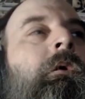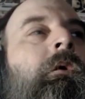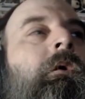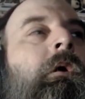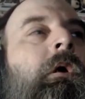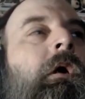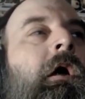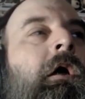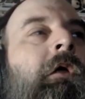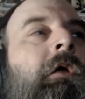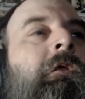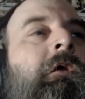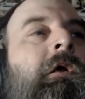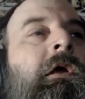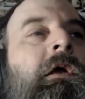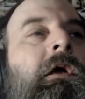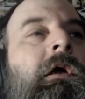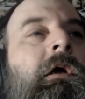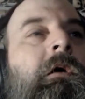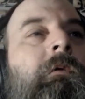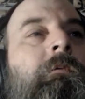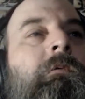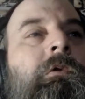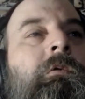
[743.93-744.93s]
I think
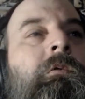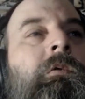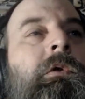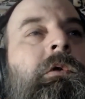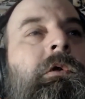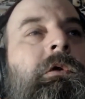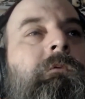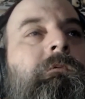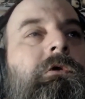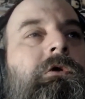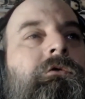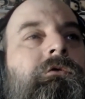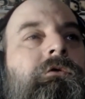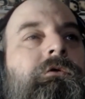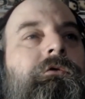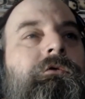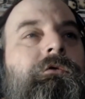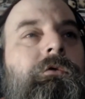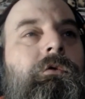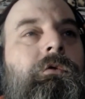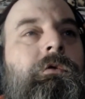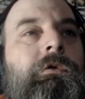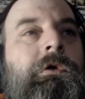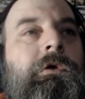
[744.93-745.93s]
every one of us is
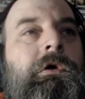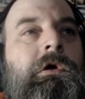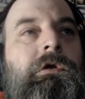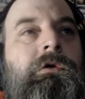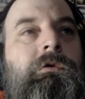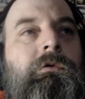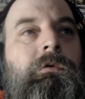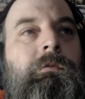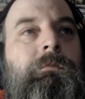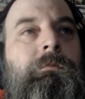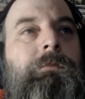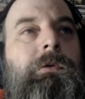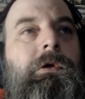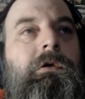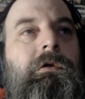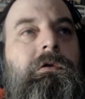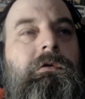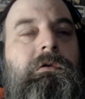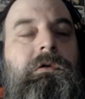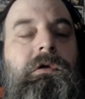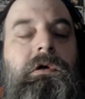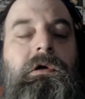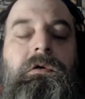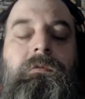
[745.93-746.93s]
holding on to a part of
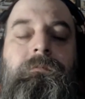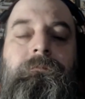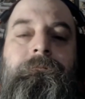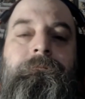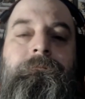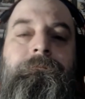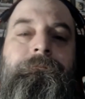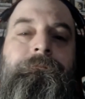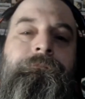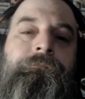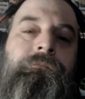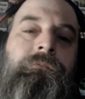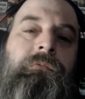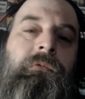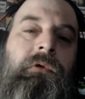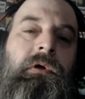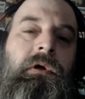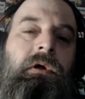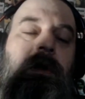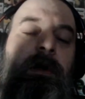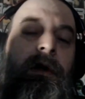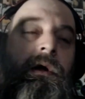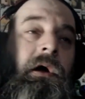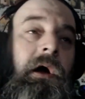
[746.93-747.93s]
that.
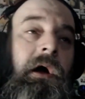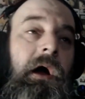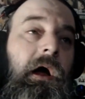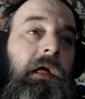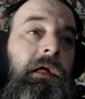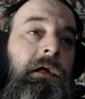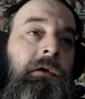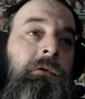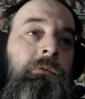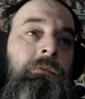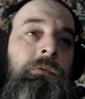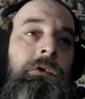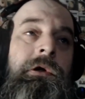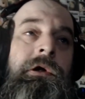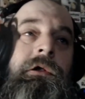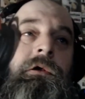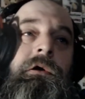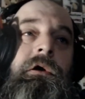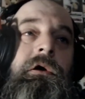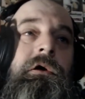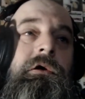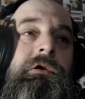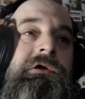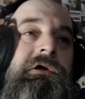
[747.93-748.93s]
I think we could all
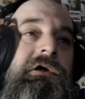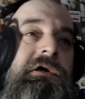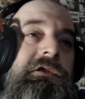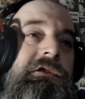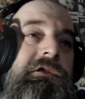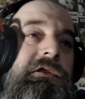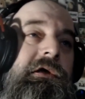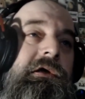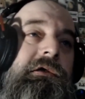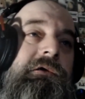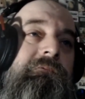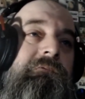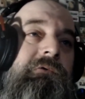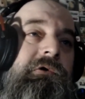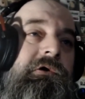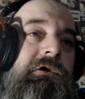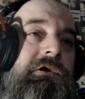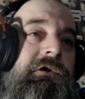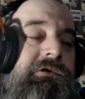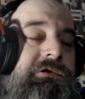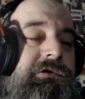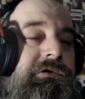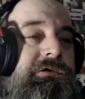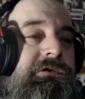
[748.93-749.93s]
take that
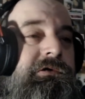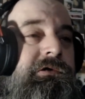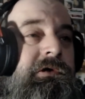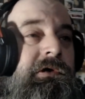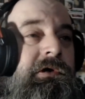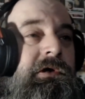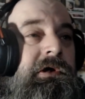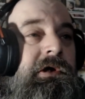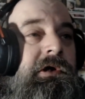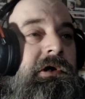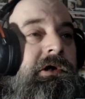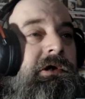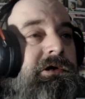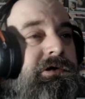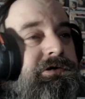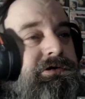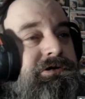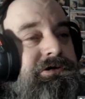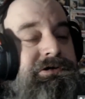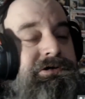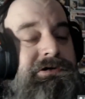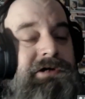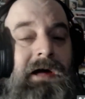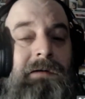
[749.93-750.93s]
advice.
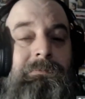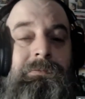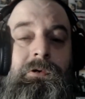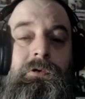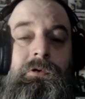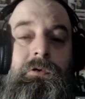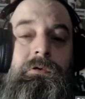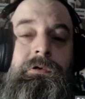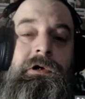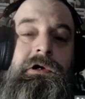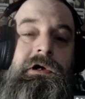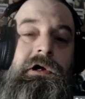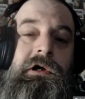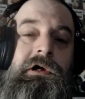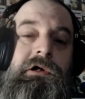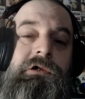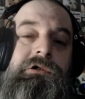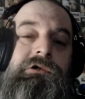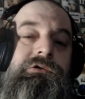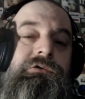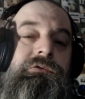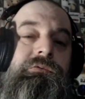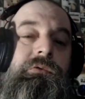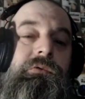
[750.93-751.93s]
Stop holding on
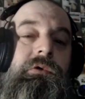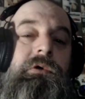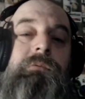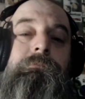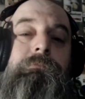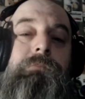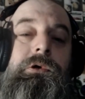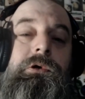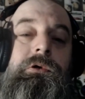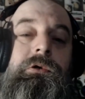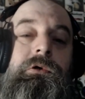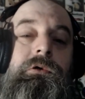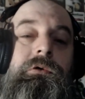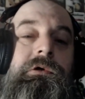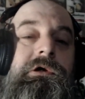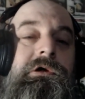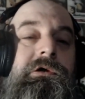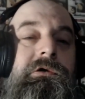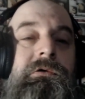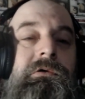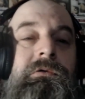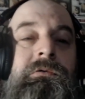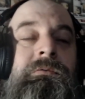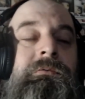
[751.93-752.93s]
to what broke you.
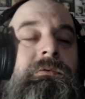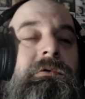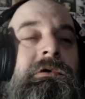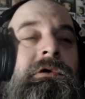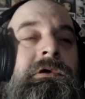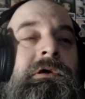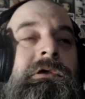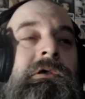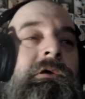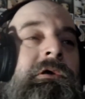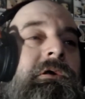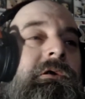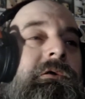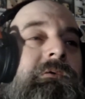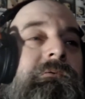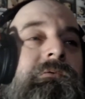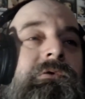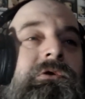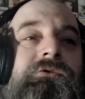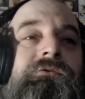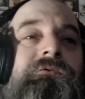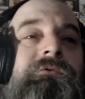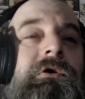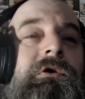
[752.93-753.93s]
Ain't none of us
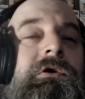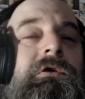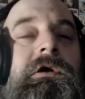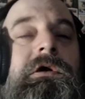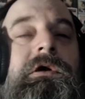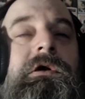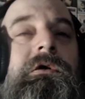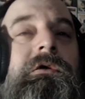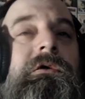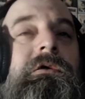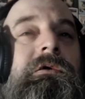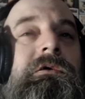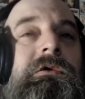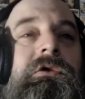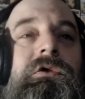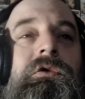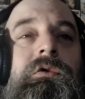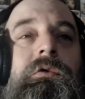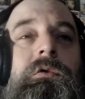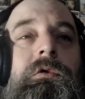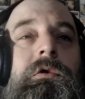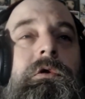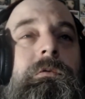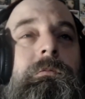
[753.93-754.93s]
fucking
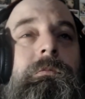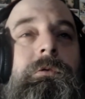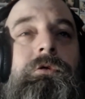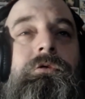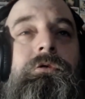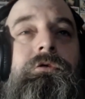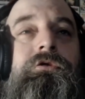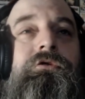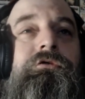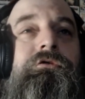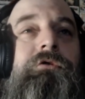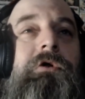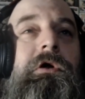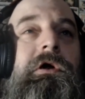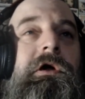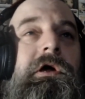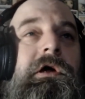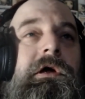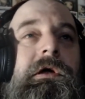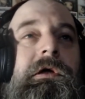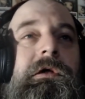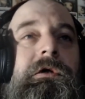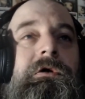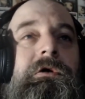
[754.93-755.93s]
normal,
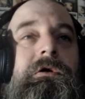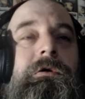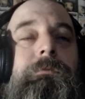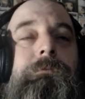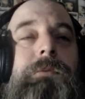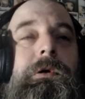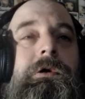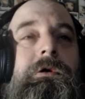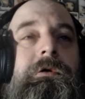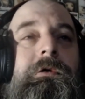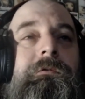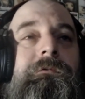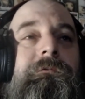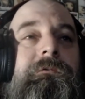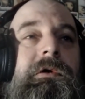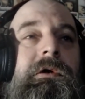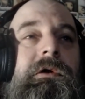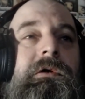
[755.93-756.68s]
sane, or perfect.